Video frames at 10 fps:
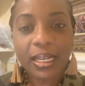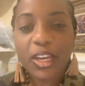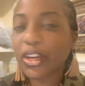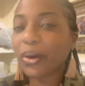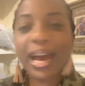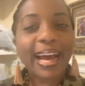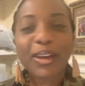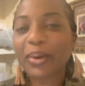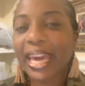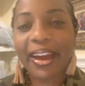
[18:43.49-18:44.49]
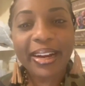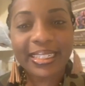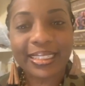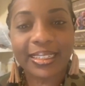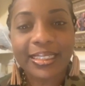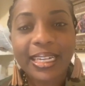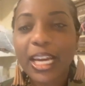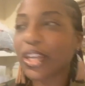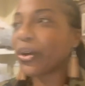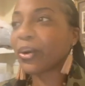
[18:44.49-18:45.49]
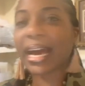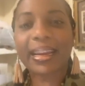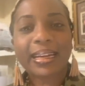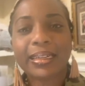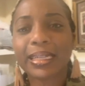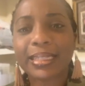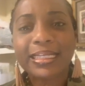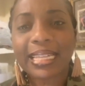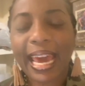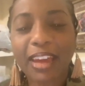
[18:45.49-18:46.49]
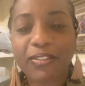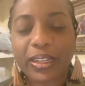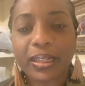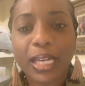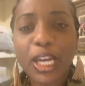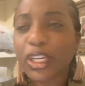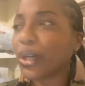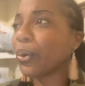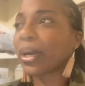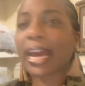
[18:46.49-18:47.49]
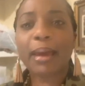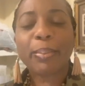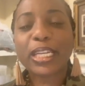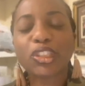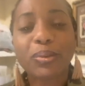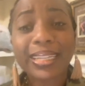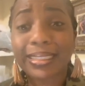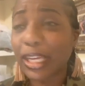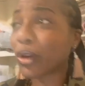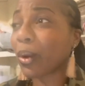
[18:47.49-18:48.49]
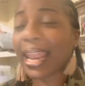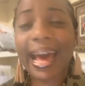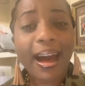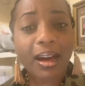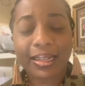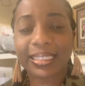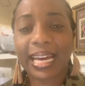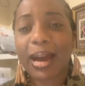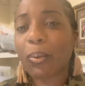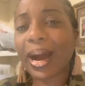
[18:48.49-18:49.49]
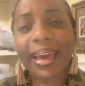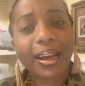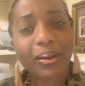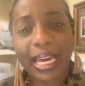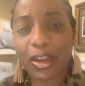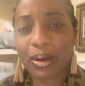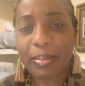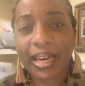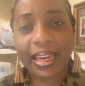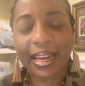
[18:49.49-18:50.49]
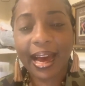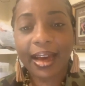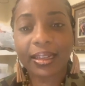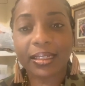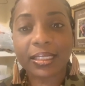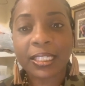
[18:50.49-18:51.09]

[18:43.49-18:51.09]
You don't have no character. You not a good saver. You can't be trusted. You lie all the time. Why he gonna give you a million dollars?